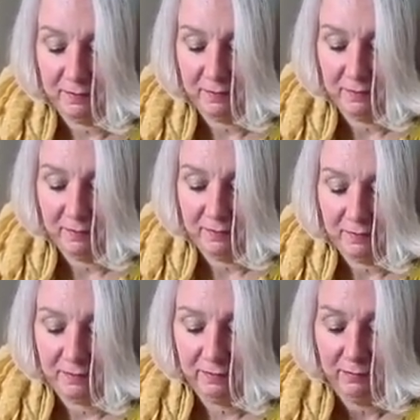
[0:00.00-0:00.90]
Joanne
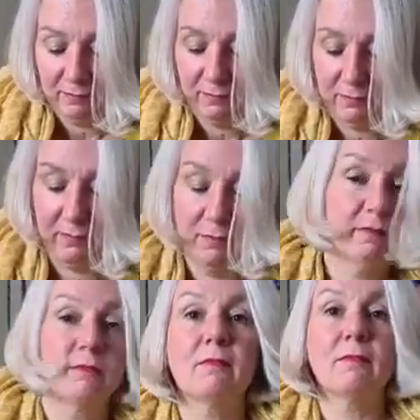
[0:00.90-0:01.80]
asks how I'm doing. I'm
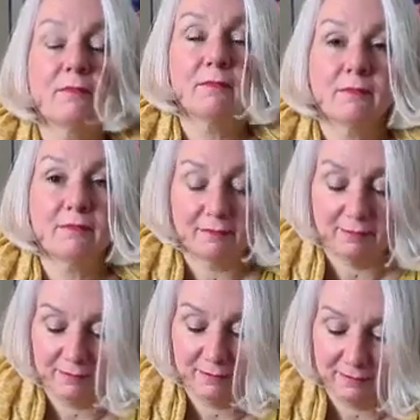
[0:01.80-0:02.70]
doing very well. Thank you
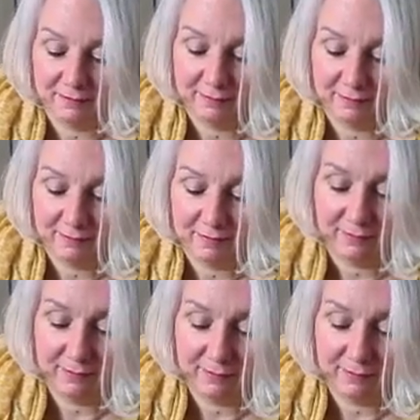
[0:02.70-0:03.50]
very much for asking.